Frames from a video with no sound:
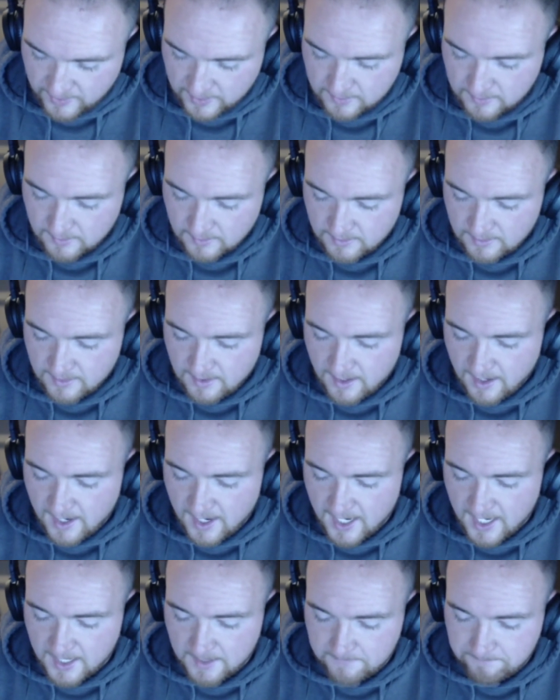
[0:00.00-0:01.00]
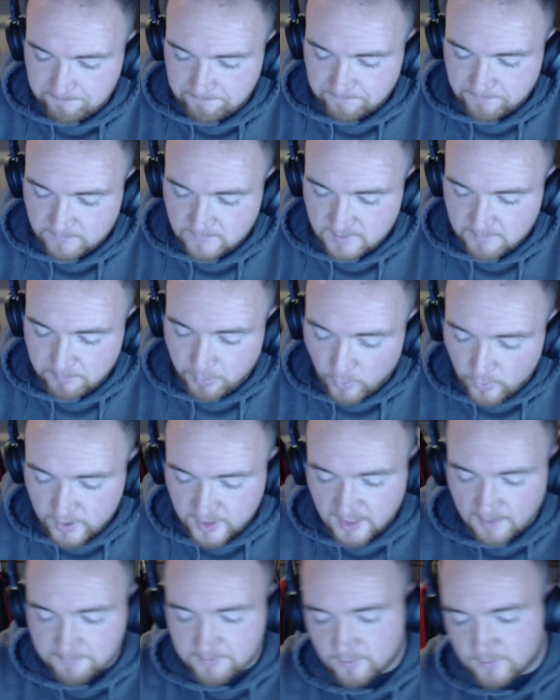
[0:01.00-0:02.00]
there,
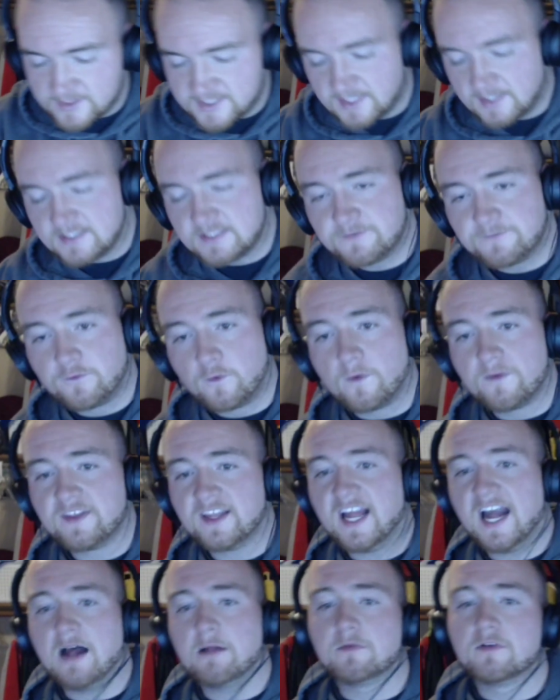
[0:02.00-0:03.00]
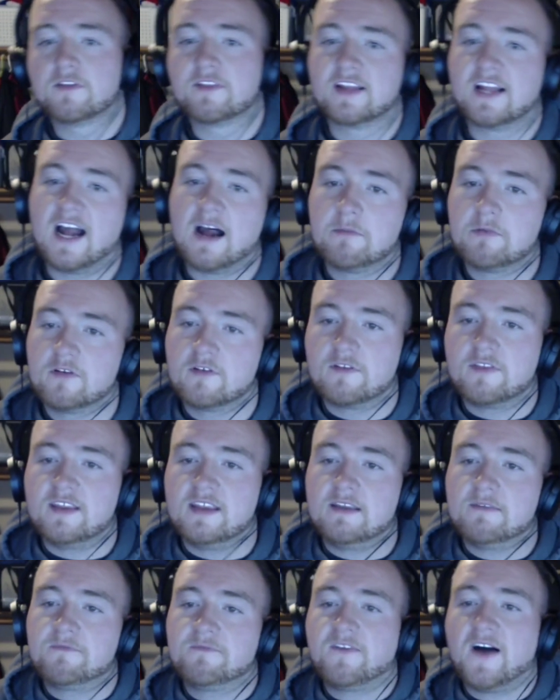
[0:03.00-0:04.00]
pulling up the results for the Gobbler,
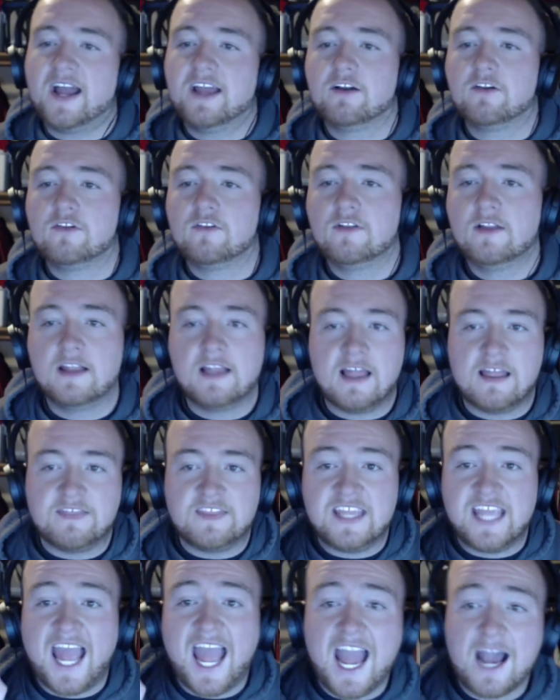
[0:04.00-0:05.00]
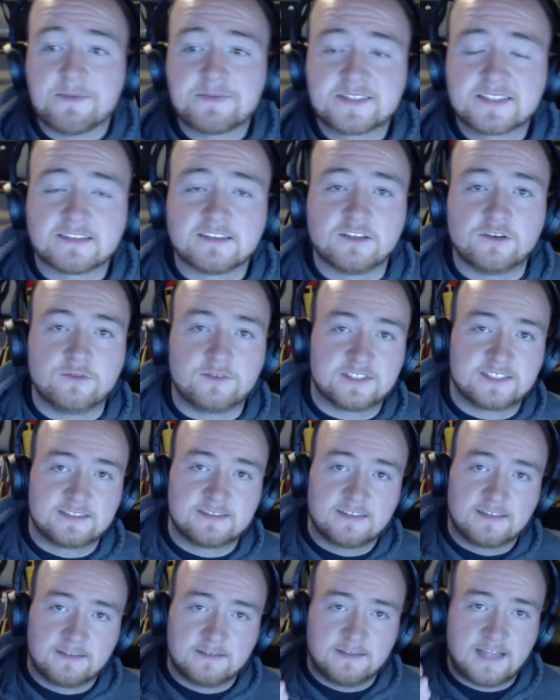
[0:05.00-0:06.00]
the
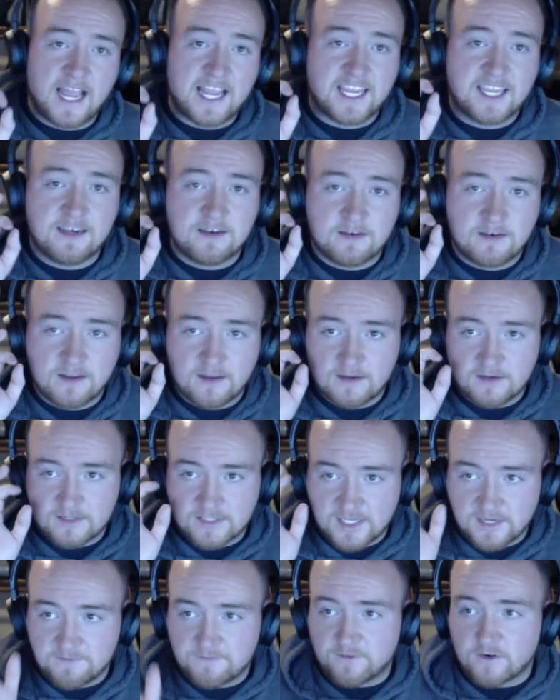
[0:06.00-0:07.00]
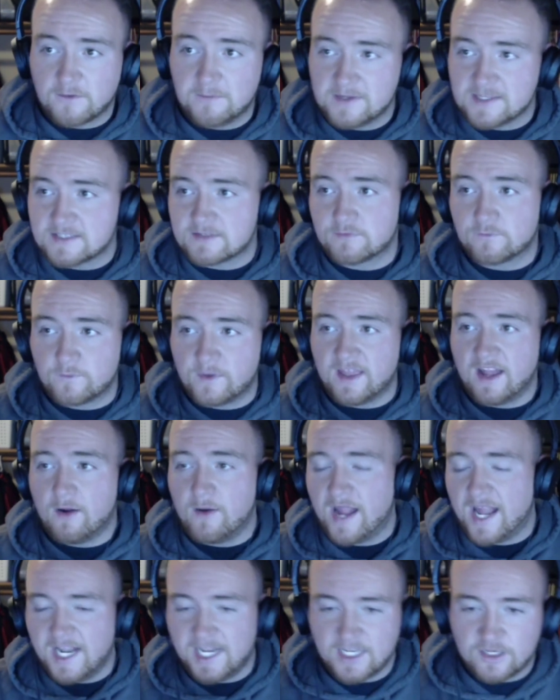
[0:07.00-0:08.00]
absolute, I can confirm this
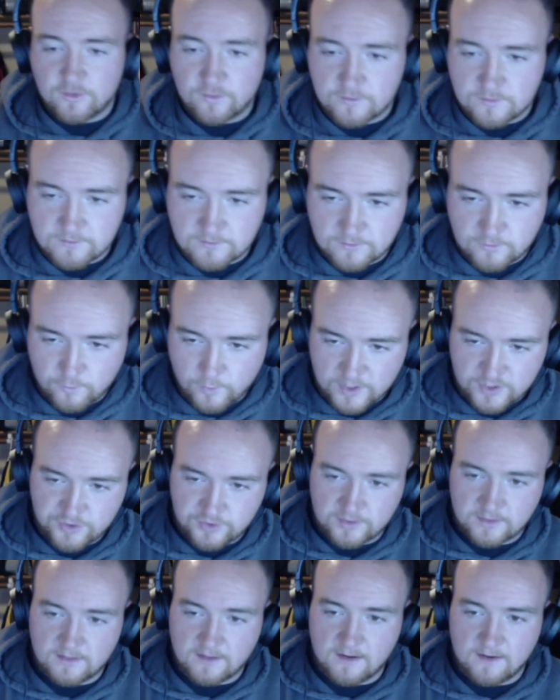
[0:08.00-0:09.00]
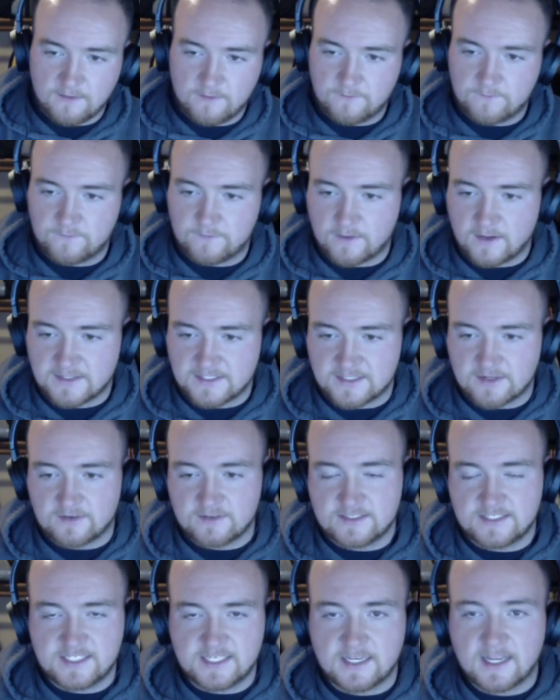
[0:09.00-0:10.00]
without any question of
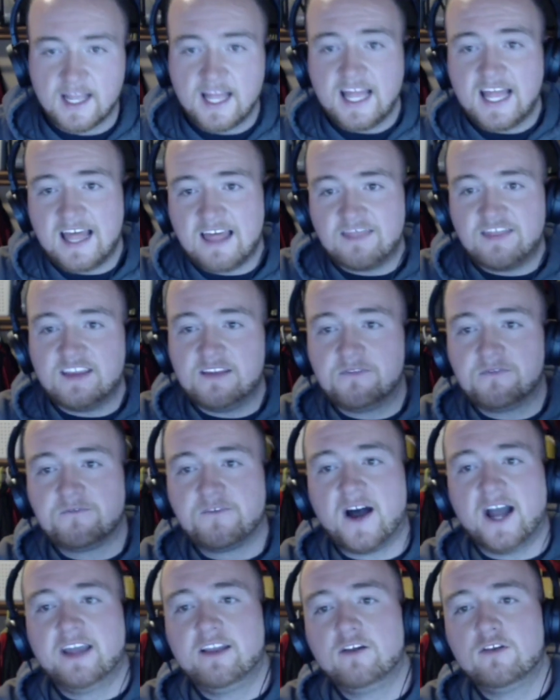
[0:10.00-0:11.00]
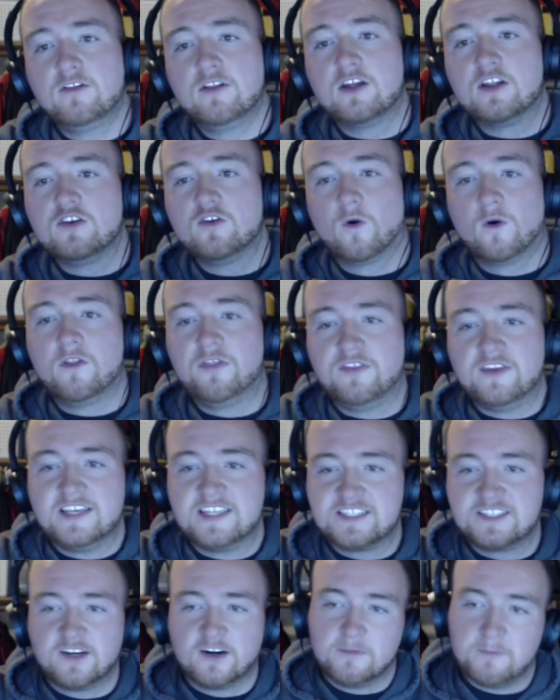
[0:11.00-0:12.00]
uncertainty, the final
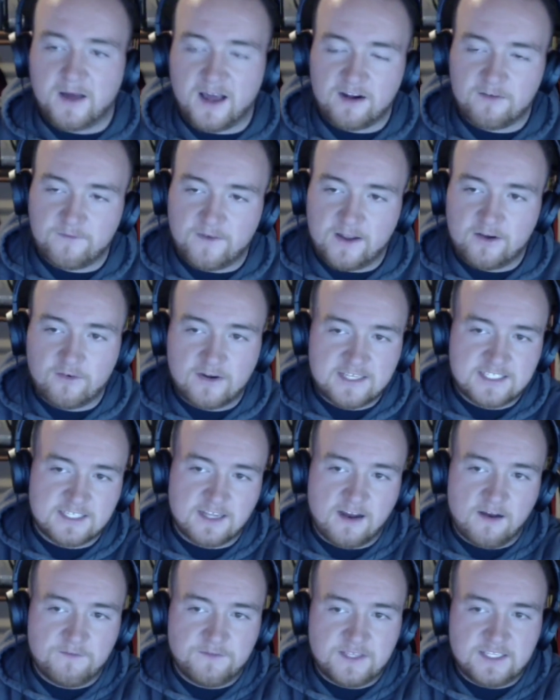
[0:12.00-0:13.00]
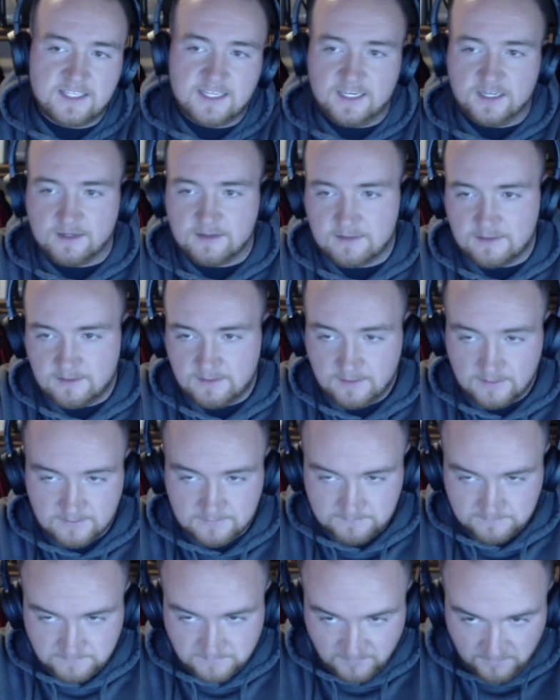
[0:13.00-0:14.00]
Northeast Dirt Modified race of the year,
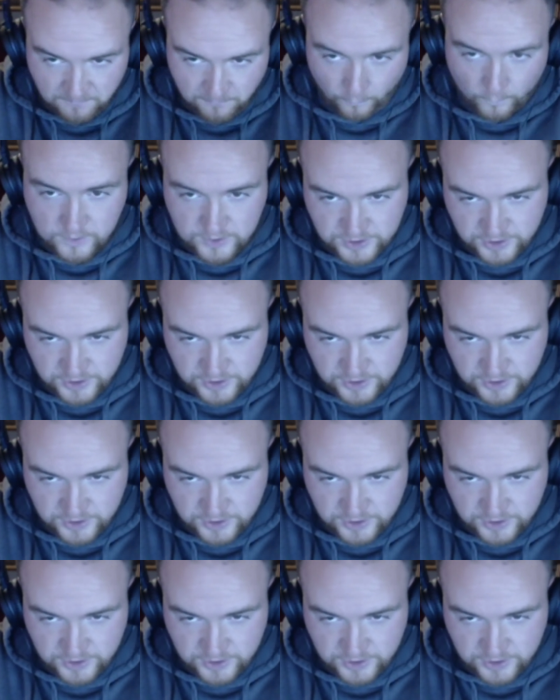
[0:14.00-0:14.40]
for